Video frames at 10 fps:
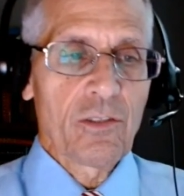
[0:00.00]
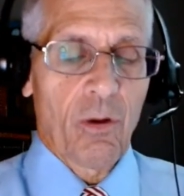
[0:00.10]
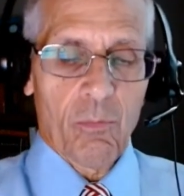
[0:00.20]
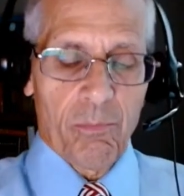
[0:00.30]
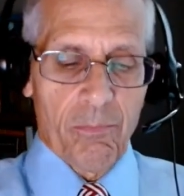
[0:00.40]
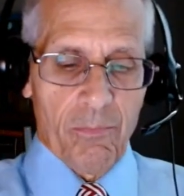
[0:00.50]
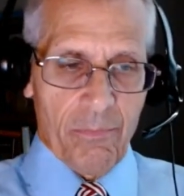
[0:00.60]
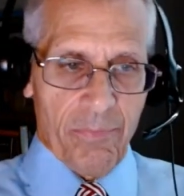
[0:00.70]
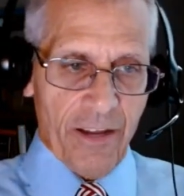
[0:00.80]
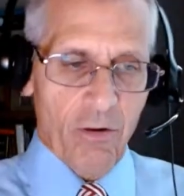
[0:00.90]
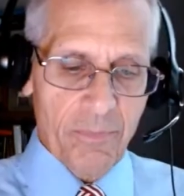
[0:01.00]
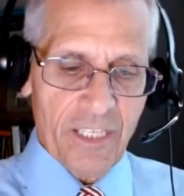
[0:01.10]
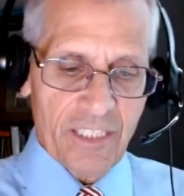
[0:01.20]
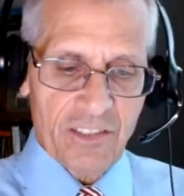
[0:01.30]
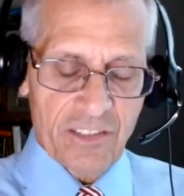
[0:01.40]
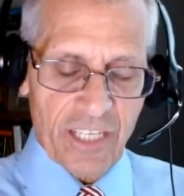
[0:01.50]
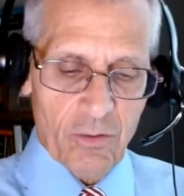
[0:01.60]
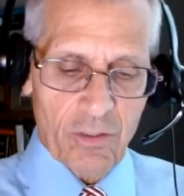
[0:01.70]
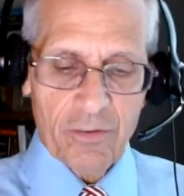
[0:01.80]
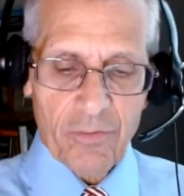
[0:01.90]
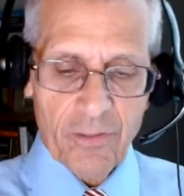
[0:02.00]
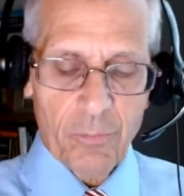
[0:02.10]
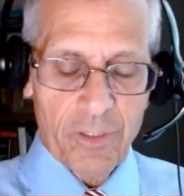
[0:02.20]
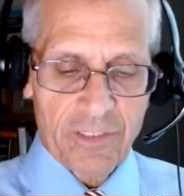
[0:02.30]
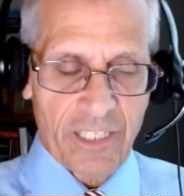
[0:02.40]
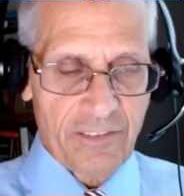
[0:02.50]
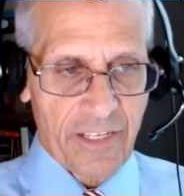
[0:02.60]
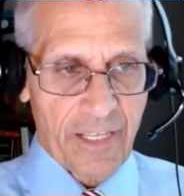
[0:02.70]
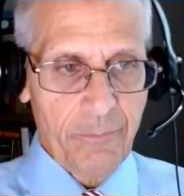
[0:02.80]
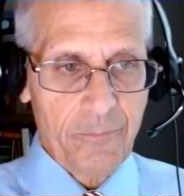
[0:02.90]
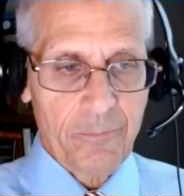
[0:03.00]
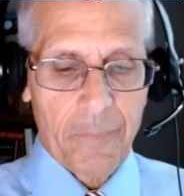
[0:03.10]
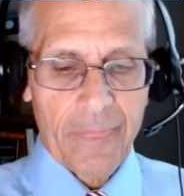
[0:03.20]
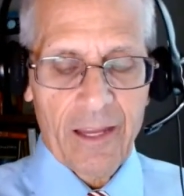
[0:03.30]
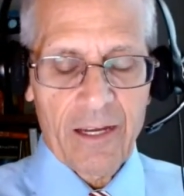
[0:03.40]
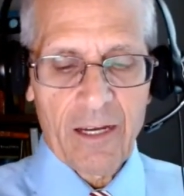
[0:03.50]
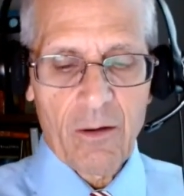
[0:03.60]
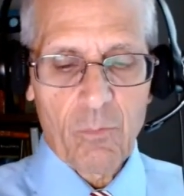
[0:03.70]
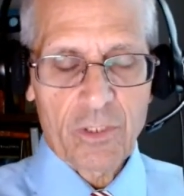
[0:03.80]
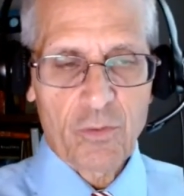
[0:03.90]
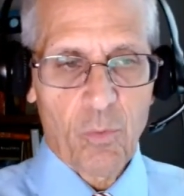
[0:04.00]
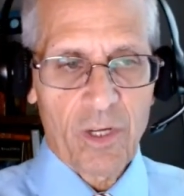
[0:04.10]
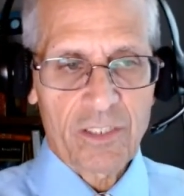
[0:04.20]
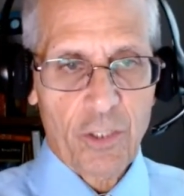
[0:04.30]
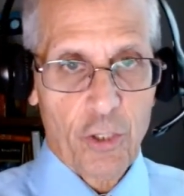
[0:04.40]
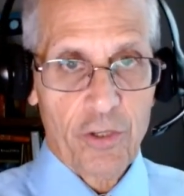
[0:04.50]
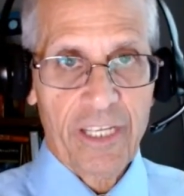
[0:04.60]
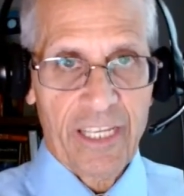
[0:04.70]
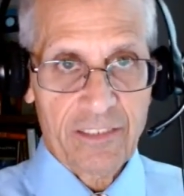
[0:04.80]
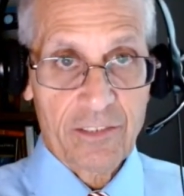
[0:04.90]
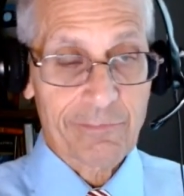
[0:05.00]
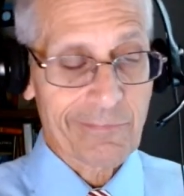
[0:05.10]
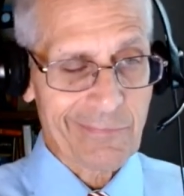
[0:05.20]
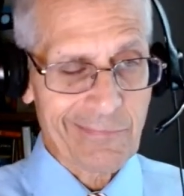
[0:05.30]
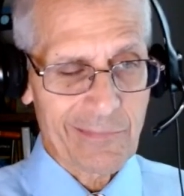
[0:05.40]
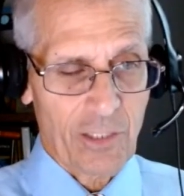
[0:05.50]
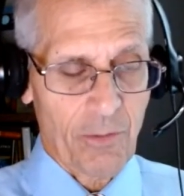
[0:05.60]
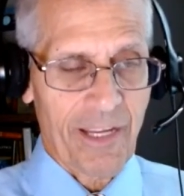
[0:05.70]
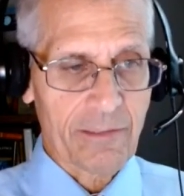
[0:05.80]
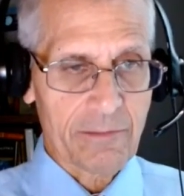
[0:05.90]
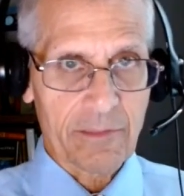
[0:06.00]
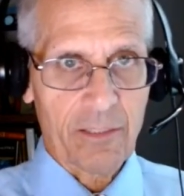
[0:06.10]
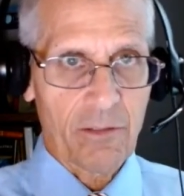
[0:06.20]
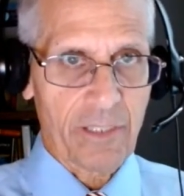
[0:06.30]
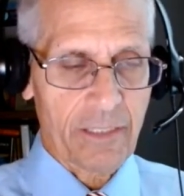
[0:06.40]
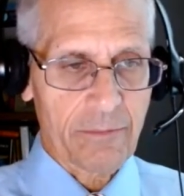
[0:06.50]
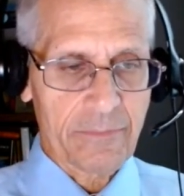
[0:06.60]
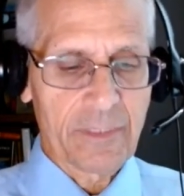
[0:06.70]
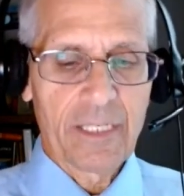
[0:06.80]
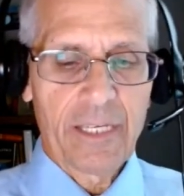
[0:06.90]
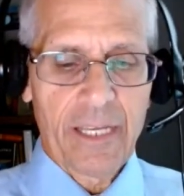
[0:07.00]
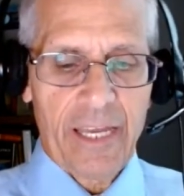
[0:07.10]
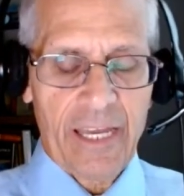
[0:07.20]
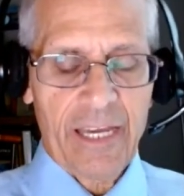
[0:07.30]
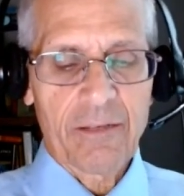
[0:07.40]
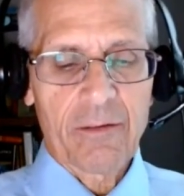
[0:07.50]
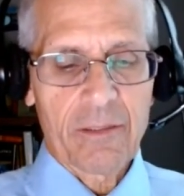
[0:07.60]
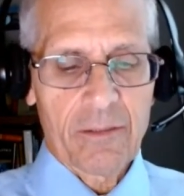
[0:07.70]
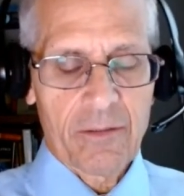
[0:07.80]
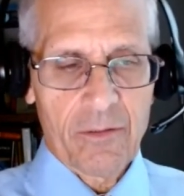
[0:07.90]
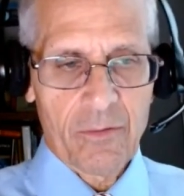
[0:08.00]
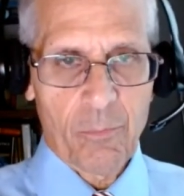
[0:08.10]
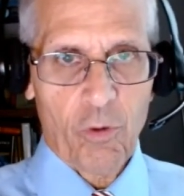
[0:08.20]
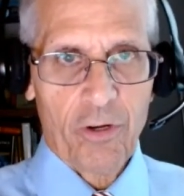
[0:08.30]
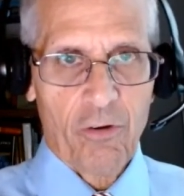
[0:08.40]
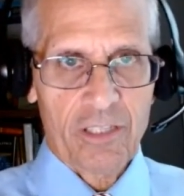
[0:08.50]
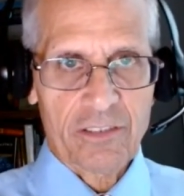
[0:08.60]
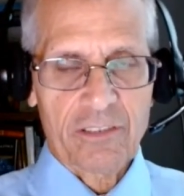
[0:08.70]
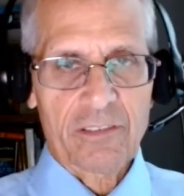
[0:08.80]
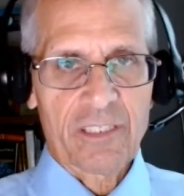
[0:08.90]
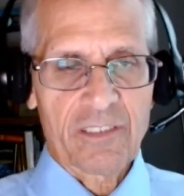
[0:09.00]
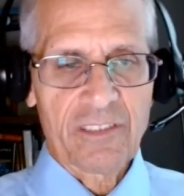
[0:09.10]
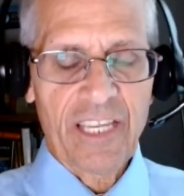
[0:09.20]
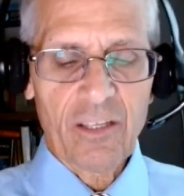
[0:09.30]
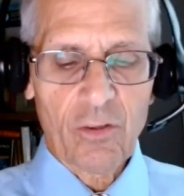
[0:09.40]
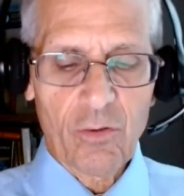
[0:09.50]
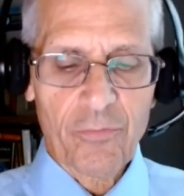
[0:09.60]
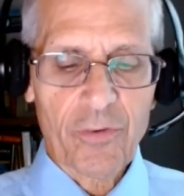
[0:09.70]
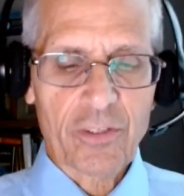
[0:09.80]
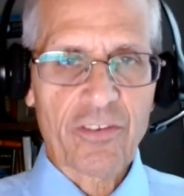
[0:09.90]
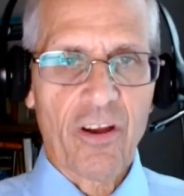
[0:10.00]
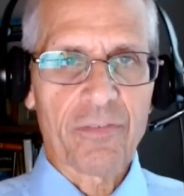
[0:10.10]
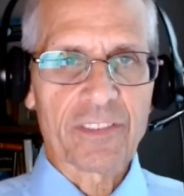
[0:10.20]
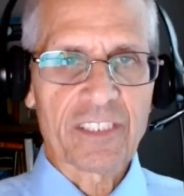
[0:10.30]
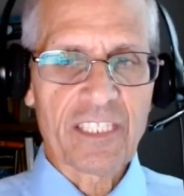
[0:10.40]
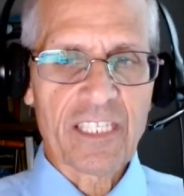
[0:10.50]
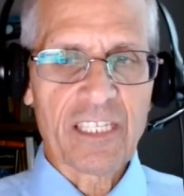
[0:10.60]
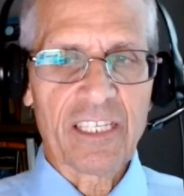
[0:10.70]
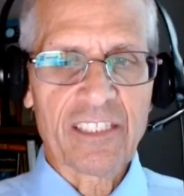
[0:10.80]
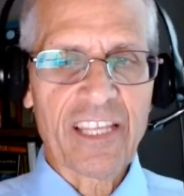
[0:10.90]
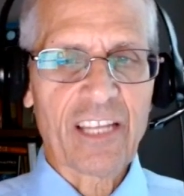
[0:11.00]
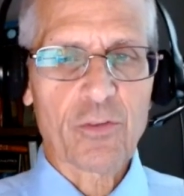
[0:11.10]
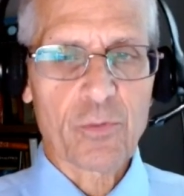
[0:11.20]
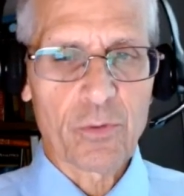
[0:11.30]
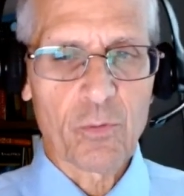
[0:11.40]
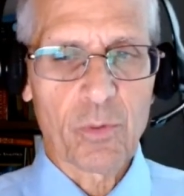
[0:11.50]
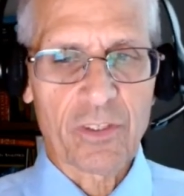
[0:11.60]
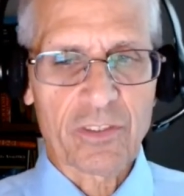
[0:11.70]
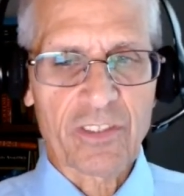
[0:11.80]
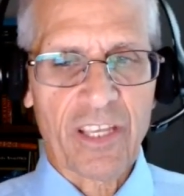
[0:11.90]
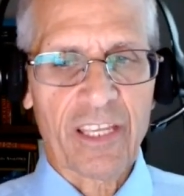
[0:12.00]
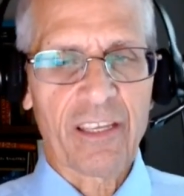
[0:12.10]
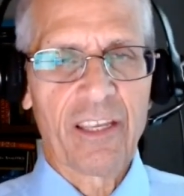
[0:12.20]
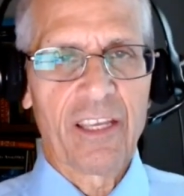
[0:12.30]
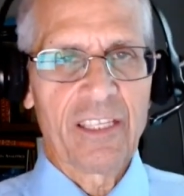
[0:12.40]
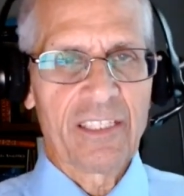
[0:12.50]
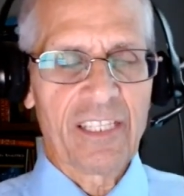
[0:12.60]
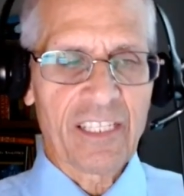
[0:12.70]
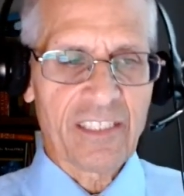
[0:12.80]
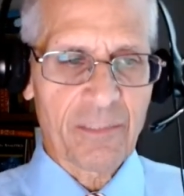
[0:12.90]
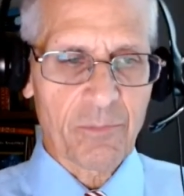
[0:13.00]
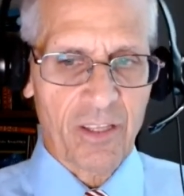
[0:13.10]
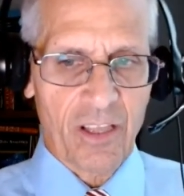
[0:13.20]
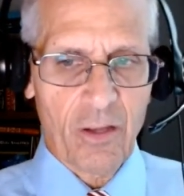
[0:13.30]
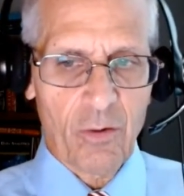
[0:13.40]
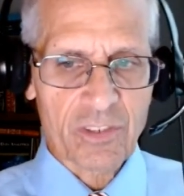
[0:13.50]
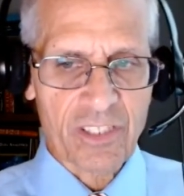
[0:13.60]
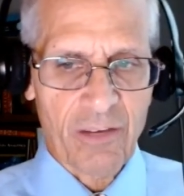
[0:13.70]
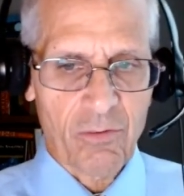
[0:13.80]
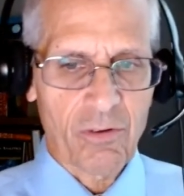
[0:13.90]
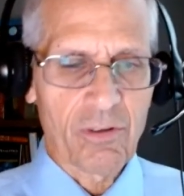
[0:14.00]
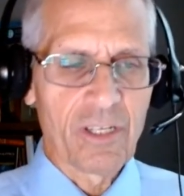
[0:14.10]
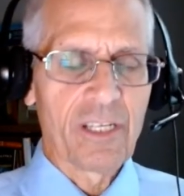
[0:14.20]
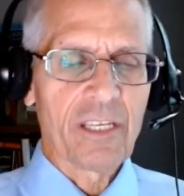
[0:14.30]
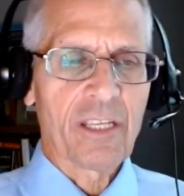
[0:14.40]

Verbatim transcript: So by all means, take a look. The things we looked at today, uh, which was hurricanes, go back, take a look at them, and the border crossings and take a look for yourself and see is that true what they're saying? Did it dip to the lowest level?